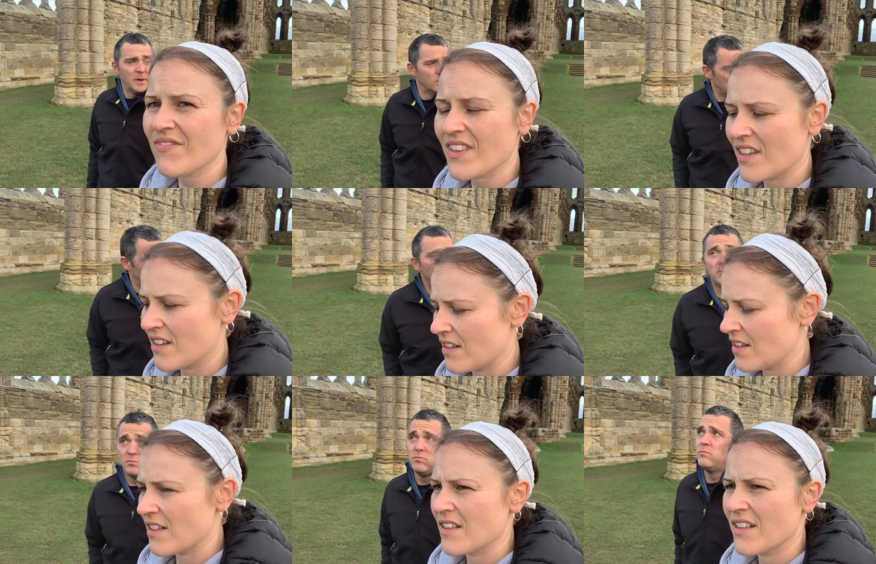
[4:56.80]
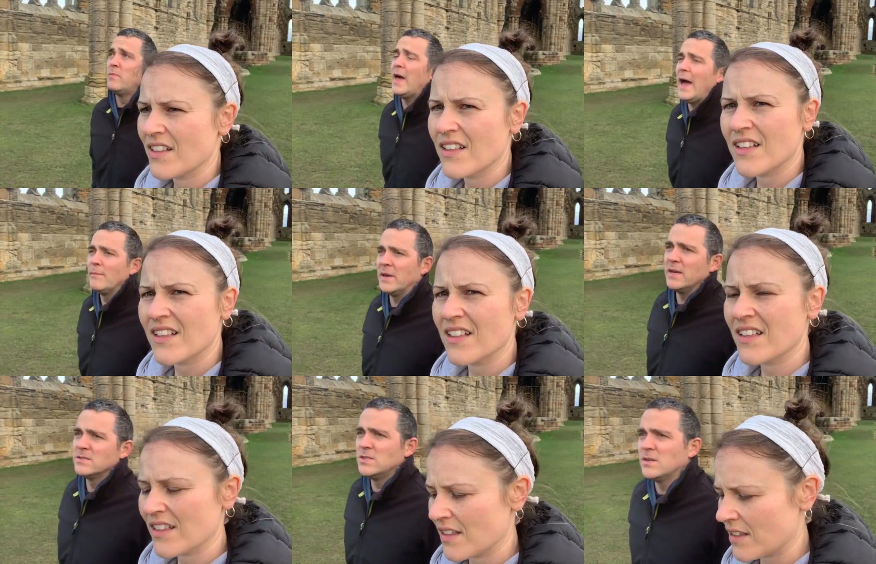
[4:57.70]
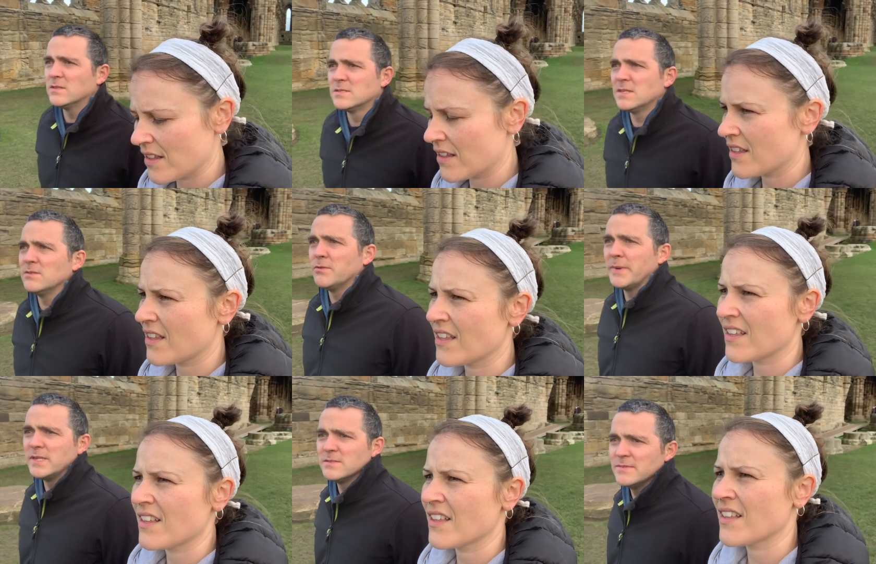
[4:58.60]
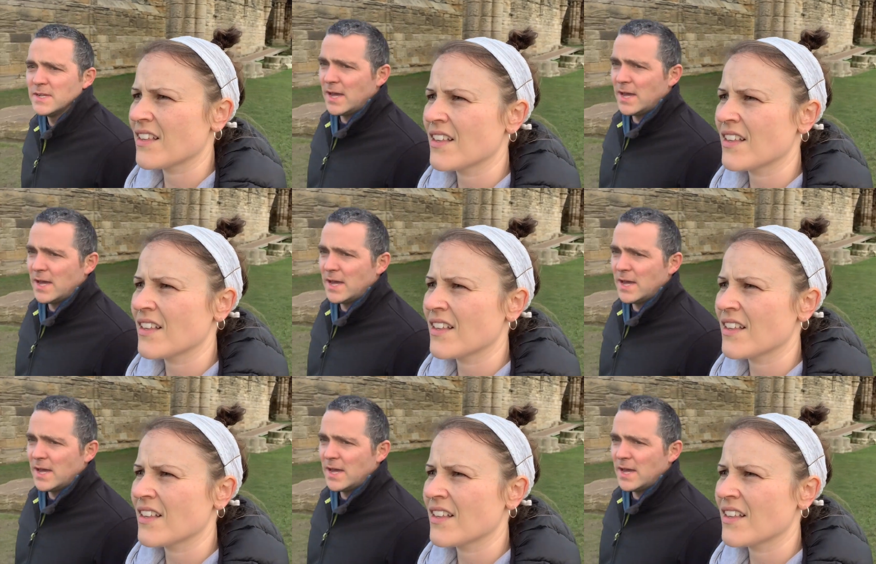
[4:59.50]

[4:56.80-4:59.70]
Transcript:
Speaker 1: built the, the abbey, as you can see the remains of it